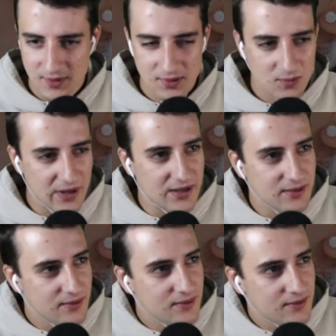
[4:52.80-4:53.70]
Wait,
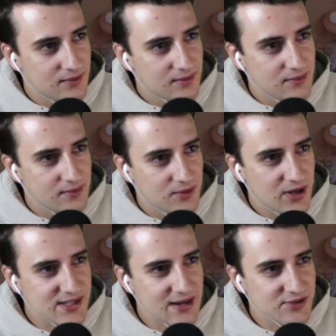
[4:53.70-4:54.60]
you
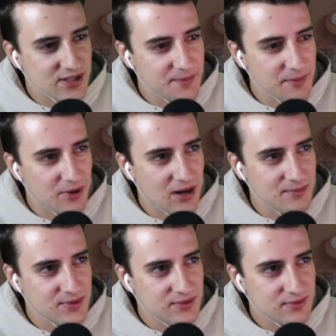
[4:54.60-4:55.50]
guys have sleeping
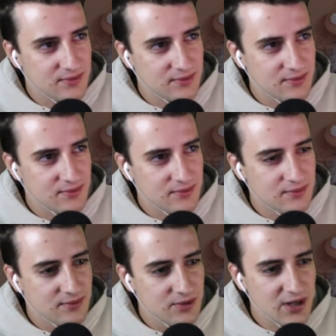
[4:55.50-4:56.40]
problems?
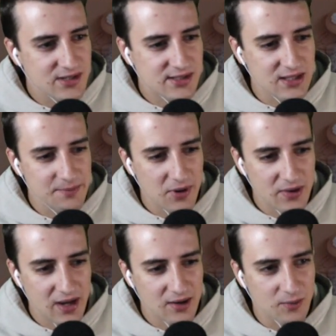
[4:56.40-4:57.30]
You guys sleep
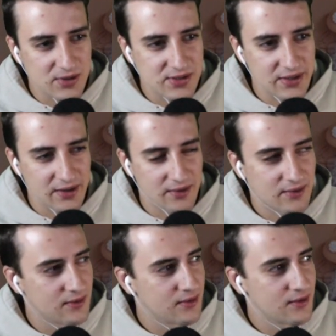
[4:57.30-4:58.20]
okay, or what's the deal?
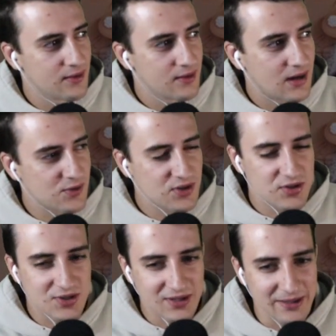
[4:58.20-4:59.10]
How's your
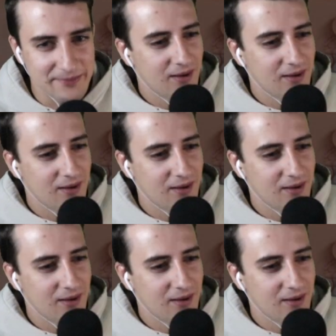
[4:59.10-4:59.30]
sleep?